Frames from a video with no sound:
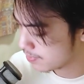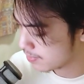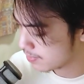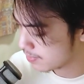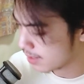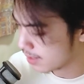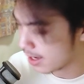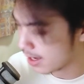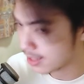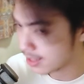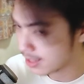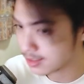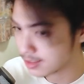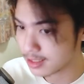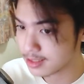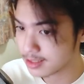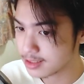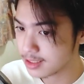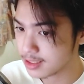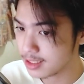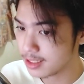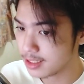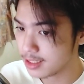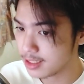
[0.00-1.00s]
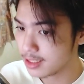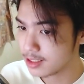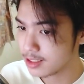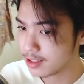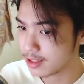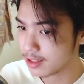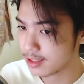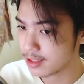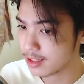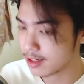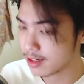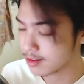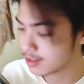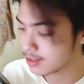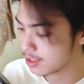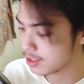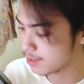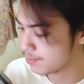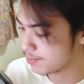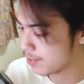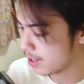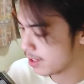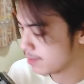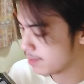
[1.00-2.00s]
As you can see, you can now see the
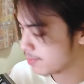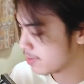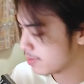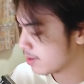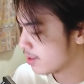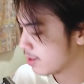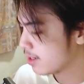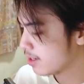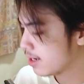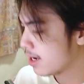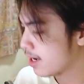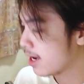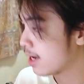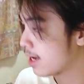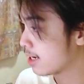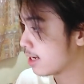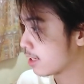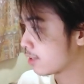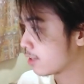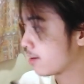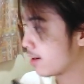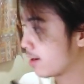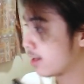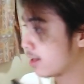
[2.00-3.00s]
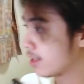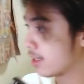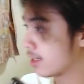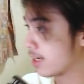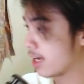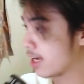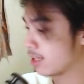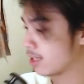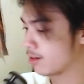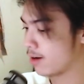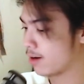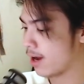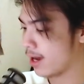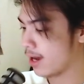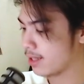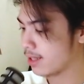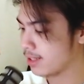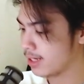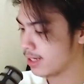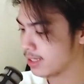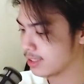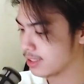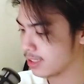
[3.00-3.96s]
paper, and it created a yellow highlight.